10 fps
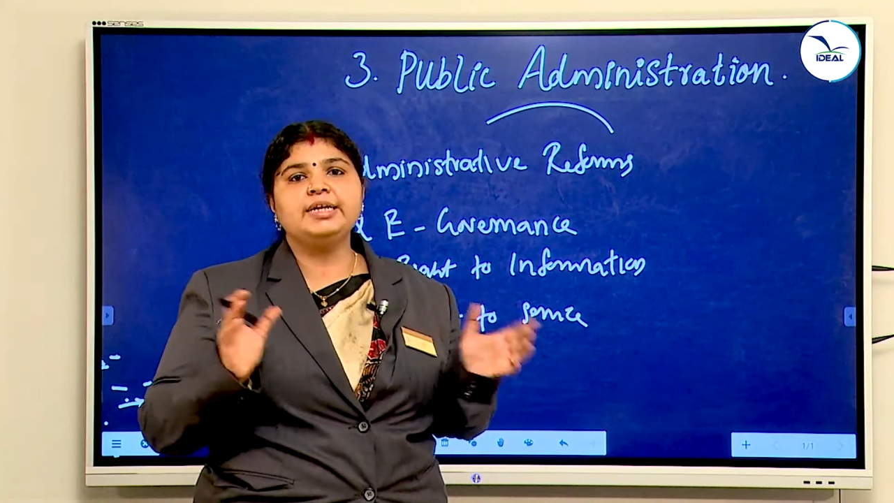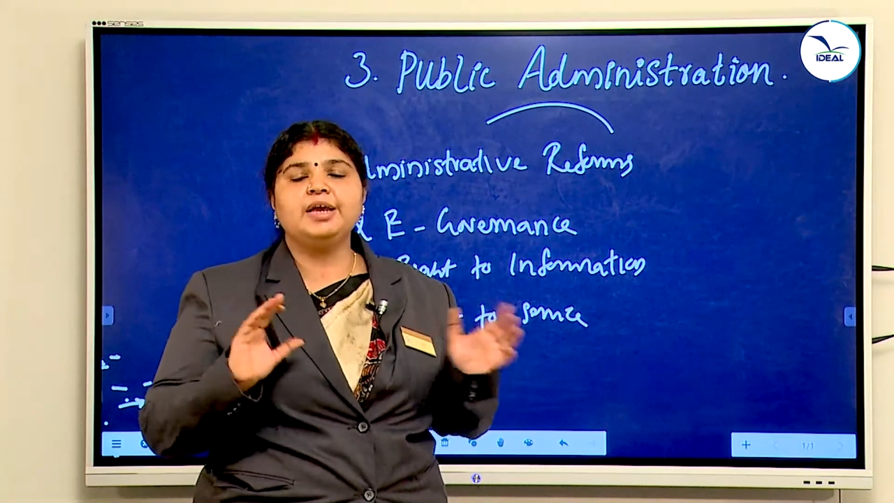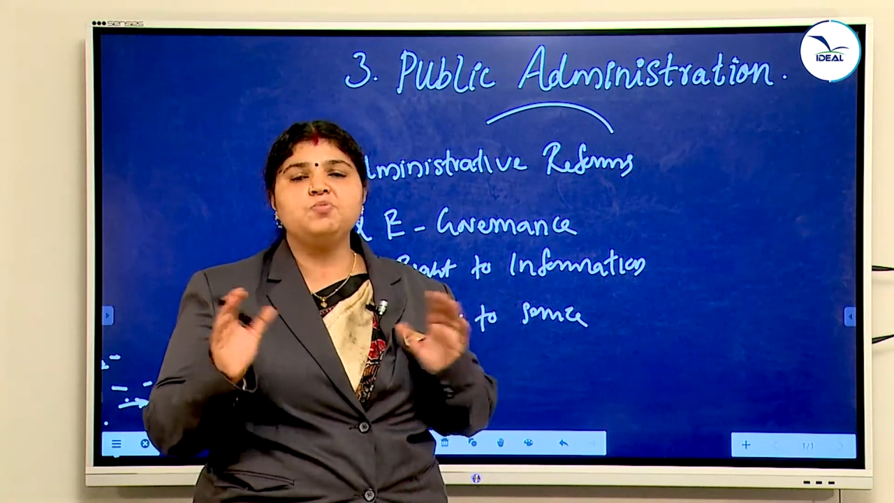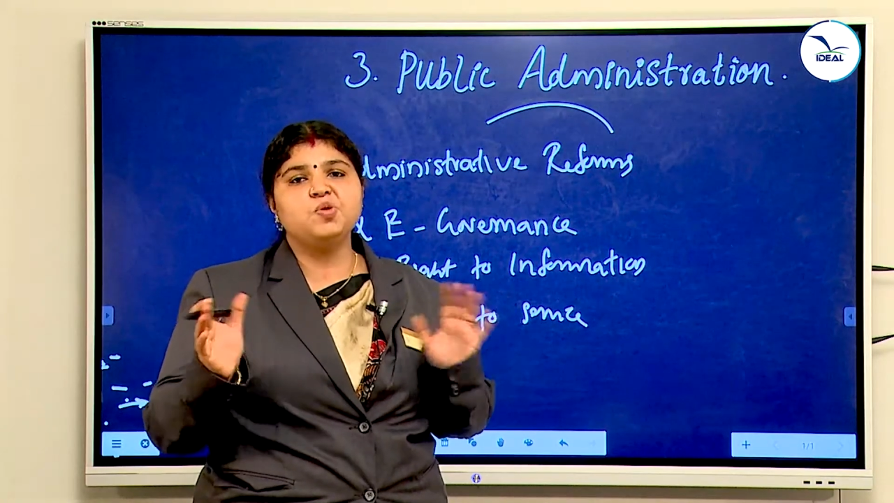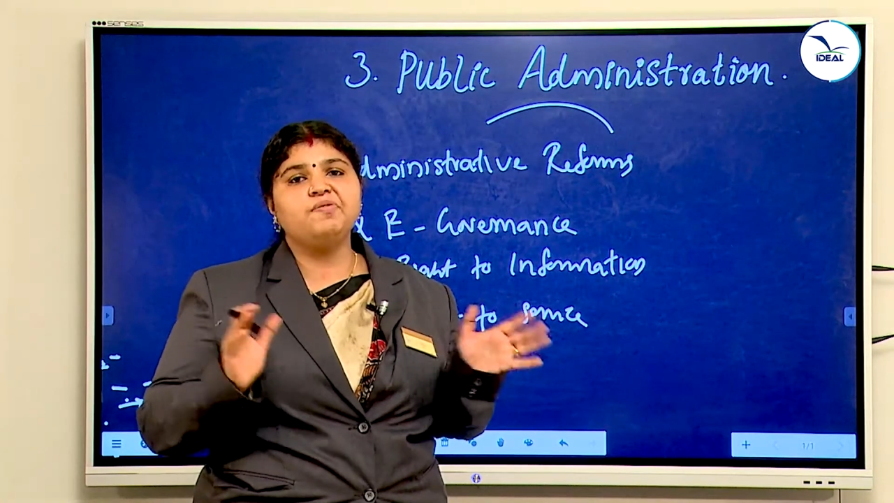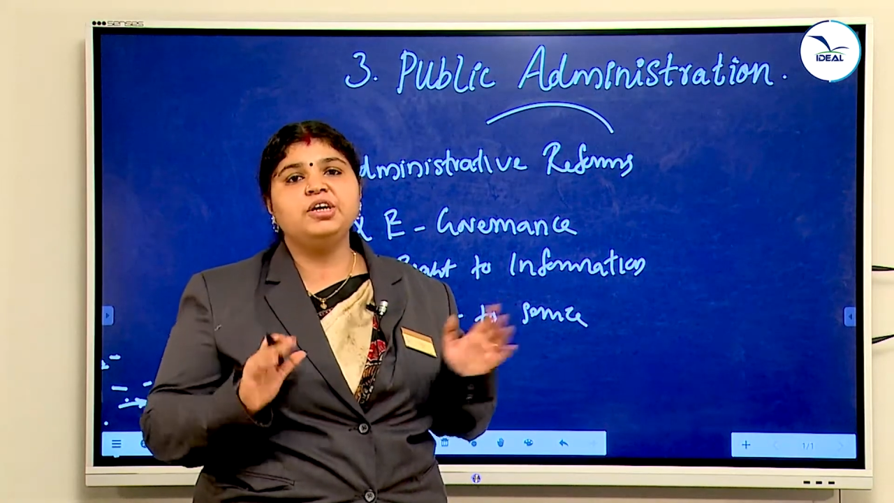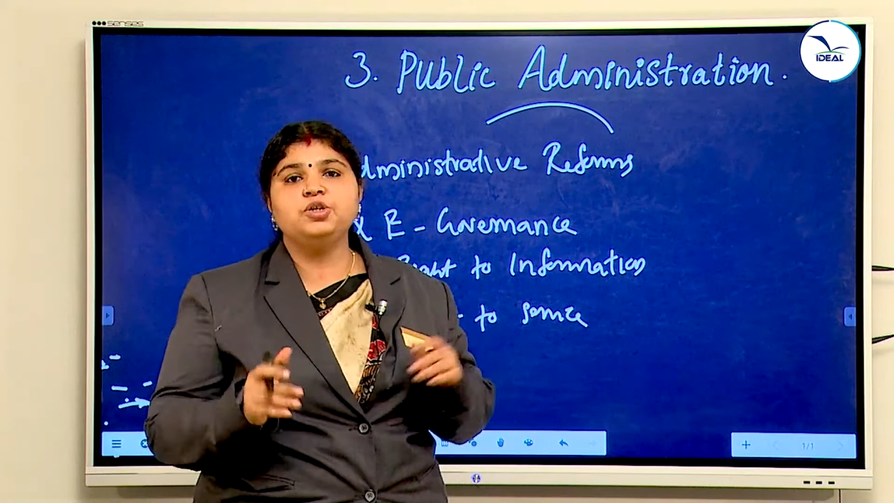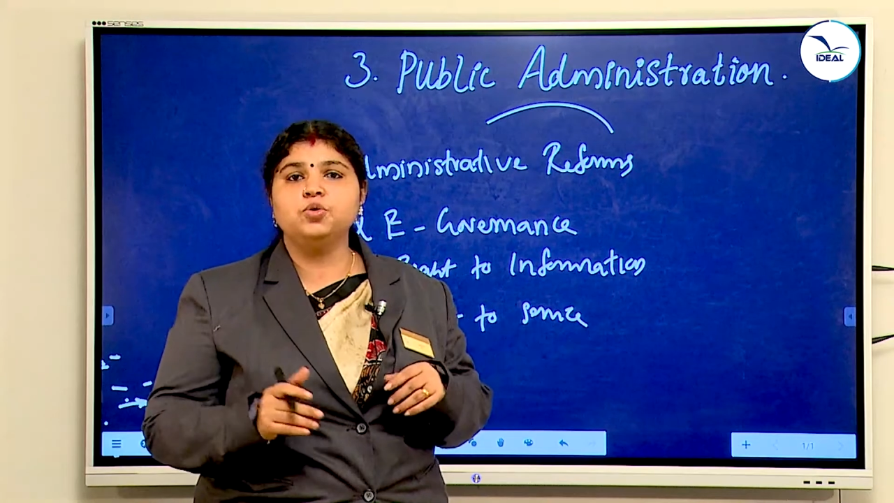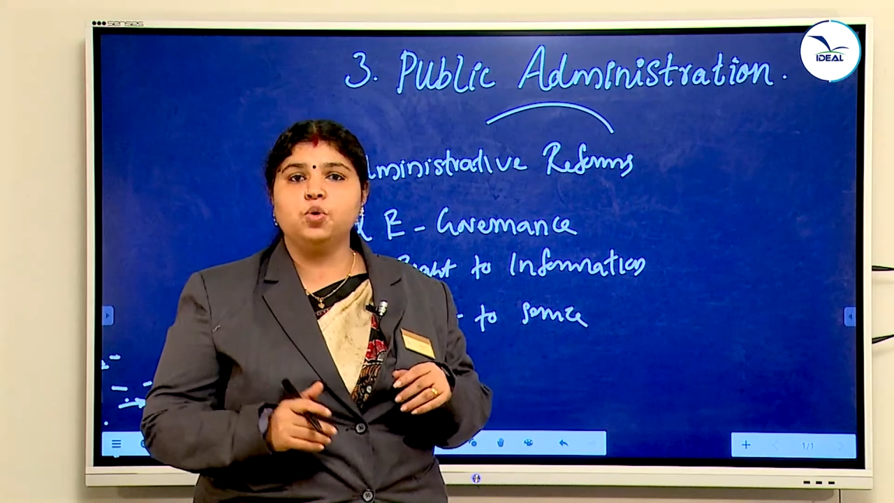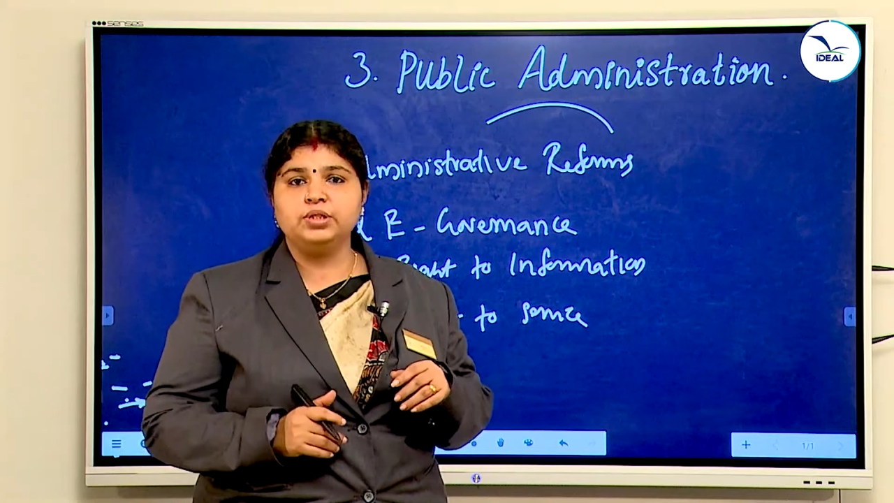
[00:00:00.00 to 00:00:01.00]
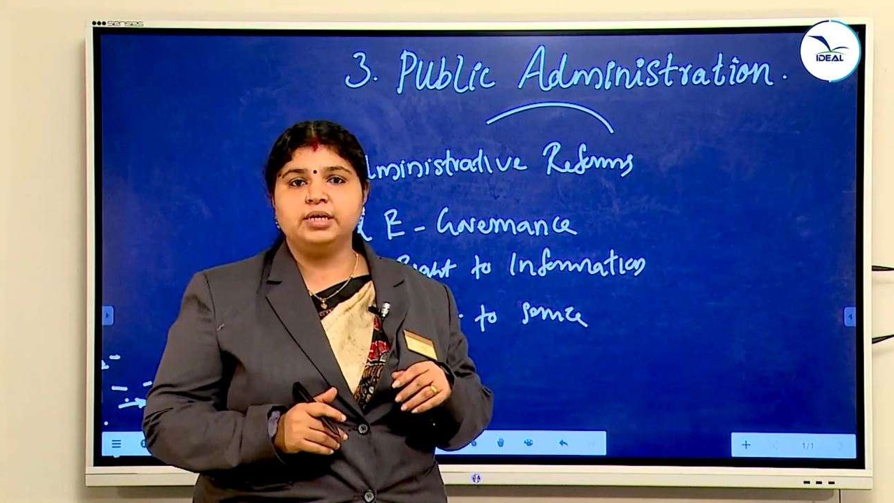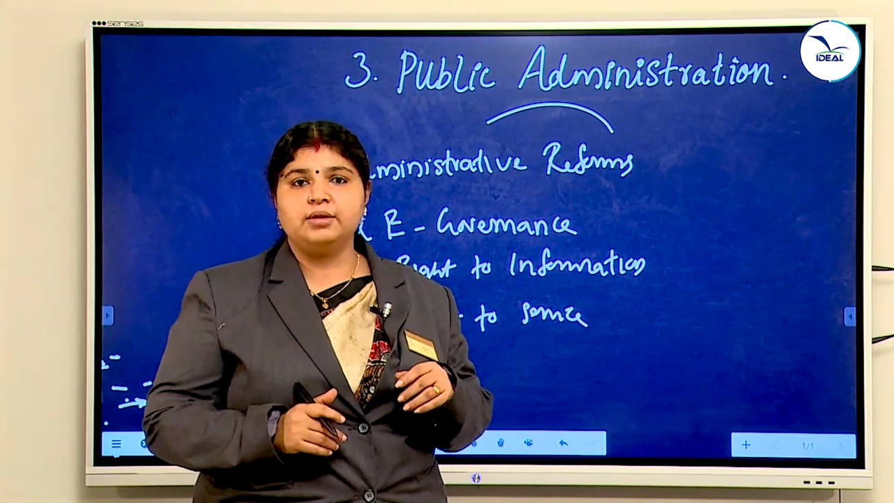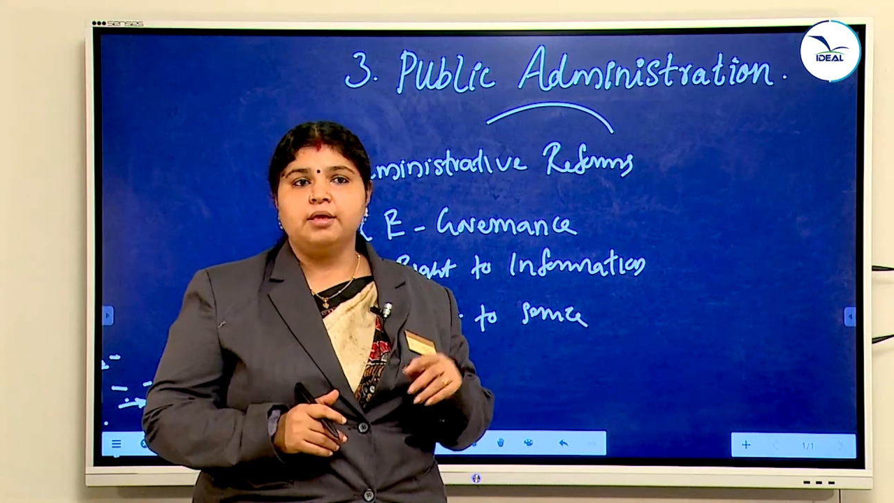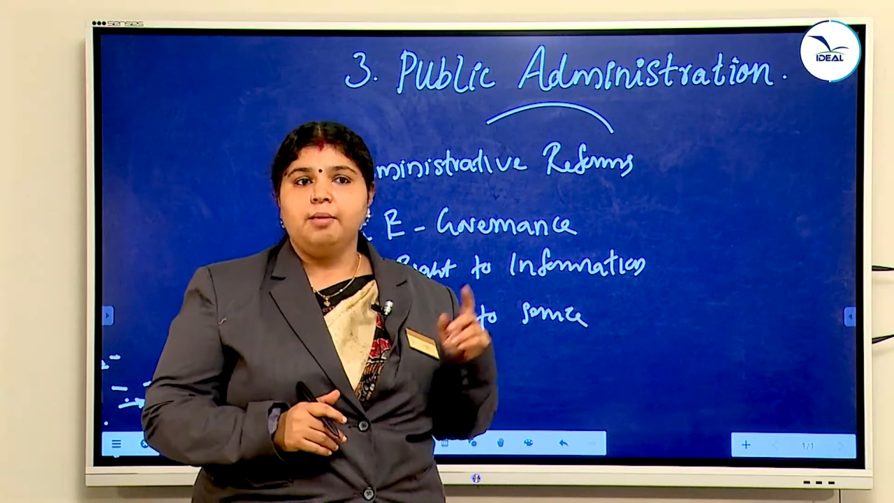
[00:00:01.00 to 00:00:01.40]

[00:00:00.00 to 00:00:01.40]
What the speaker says: times we want to go there.